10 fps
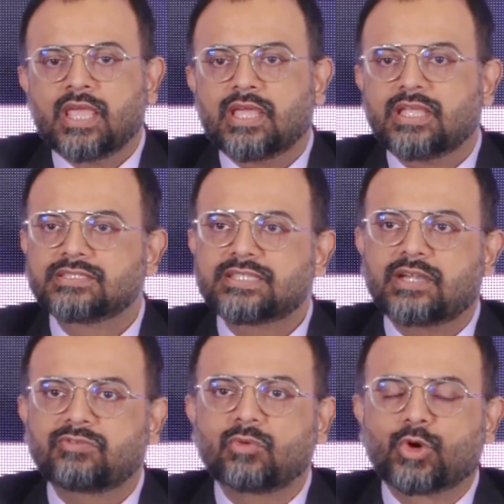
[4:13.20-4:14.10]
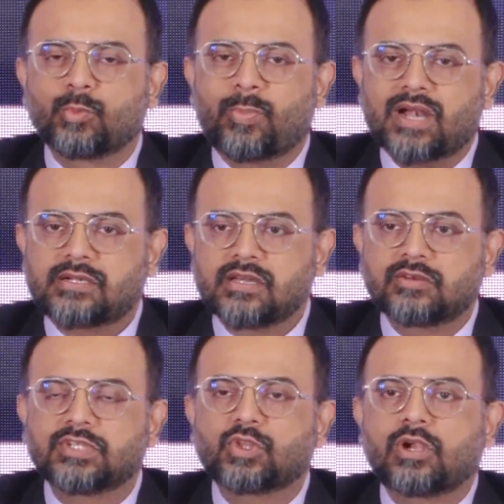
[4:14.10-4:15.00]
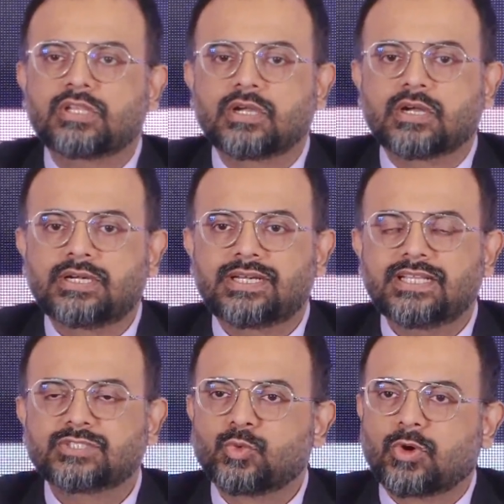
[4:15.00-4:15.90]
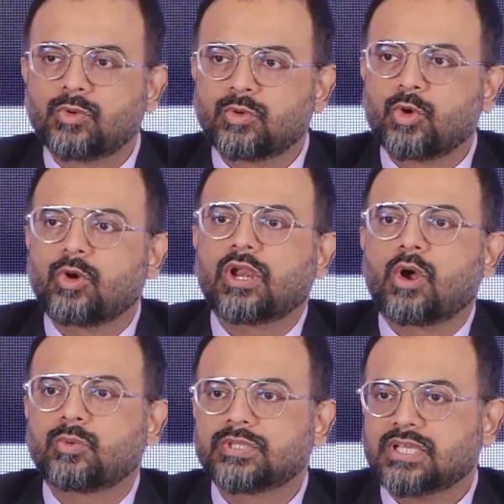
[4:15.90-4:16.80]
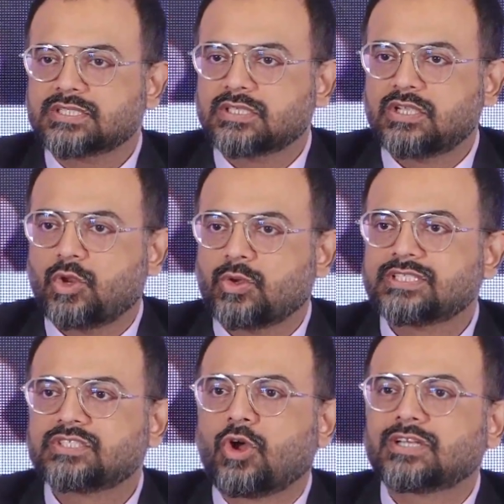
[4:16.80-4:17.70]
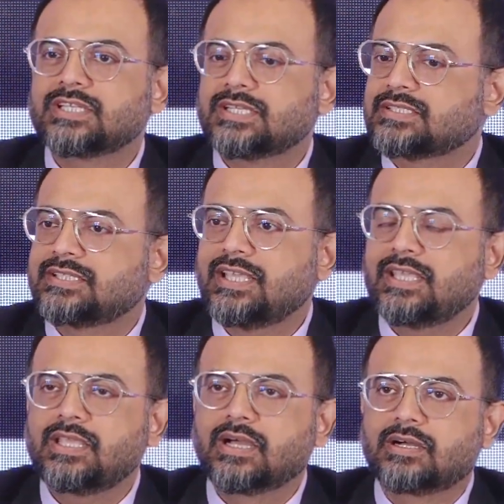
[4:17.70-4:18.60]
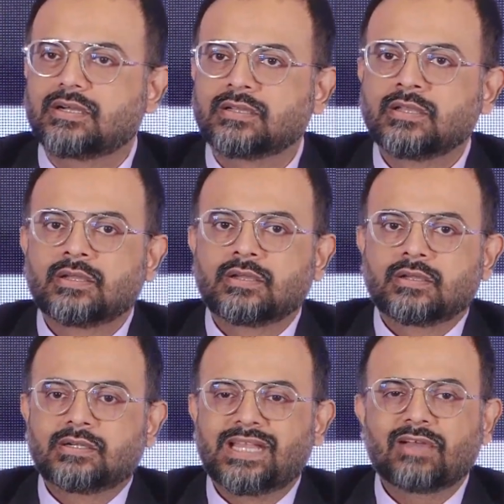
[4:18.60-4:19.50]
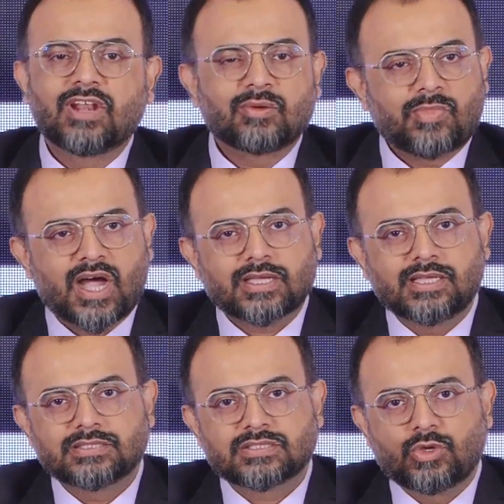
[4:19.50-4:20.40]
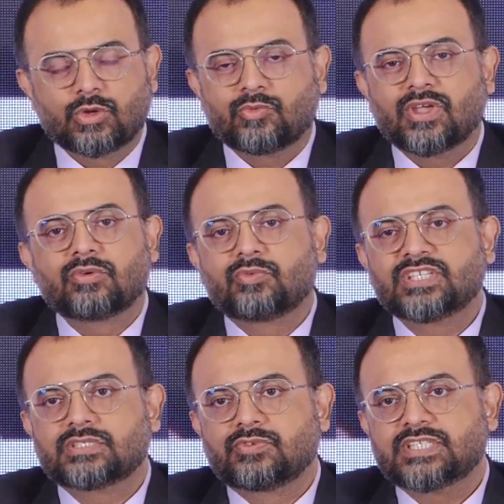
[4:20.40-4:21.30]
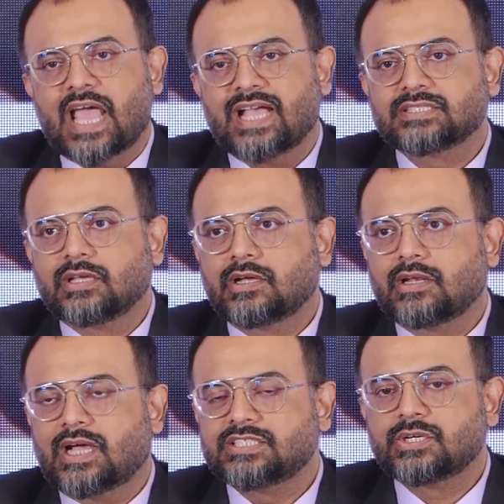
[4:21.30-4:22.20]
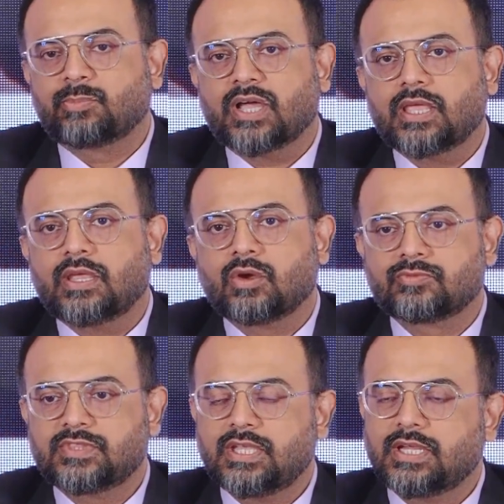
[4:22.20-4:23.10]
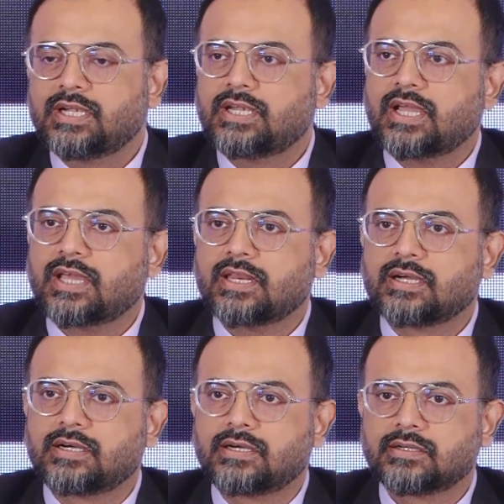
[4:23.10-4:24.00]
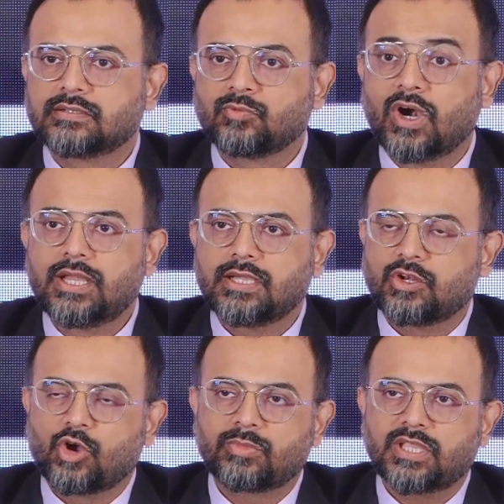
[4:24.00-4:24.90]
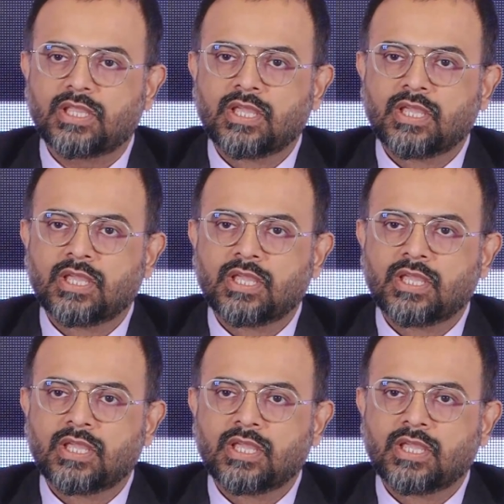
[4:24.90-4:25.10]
is that we want to partner with all the countries who want to grow along with us. It's not just the developed markets, which has the larger pie of the entire world economy.